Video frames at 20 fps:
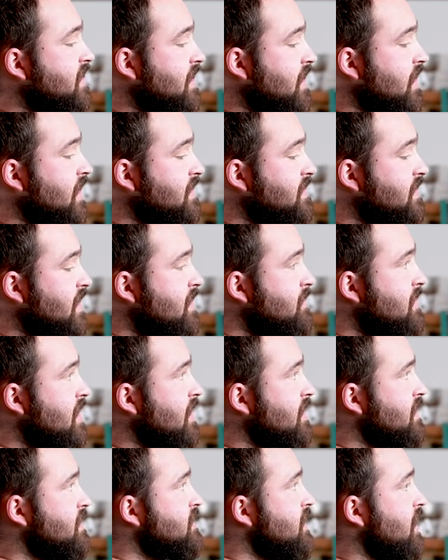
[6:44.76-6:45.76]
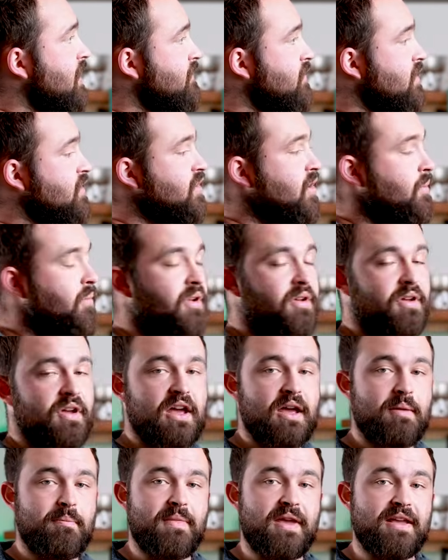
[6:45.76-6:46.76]
did last time and start from the top
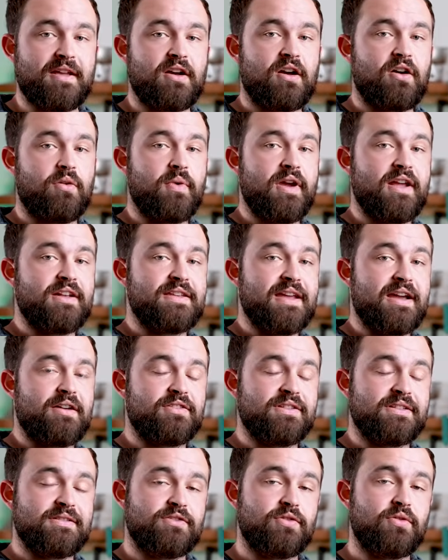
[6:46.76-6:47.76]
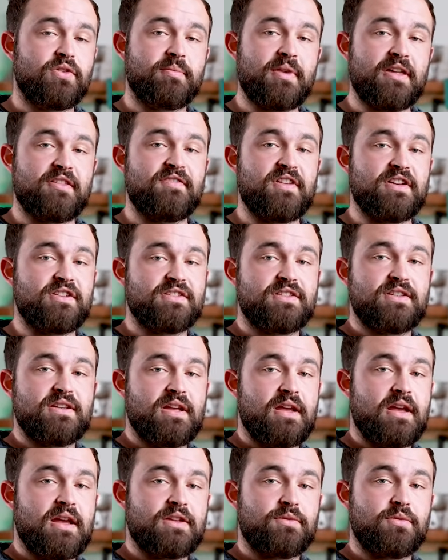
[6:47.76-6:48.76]
and make our way down, talking about the features
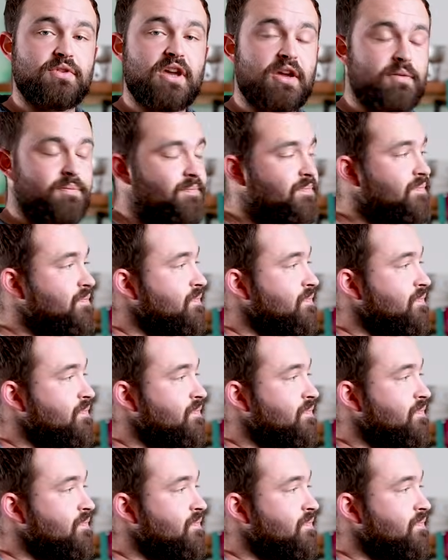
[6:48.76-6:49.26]
as we go.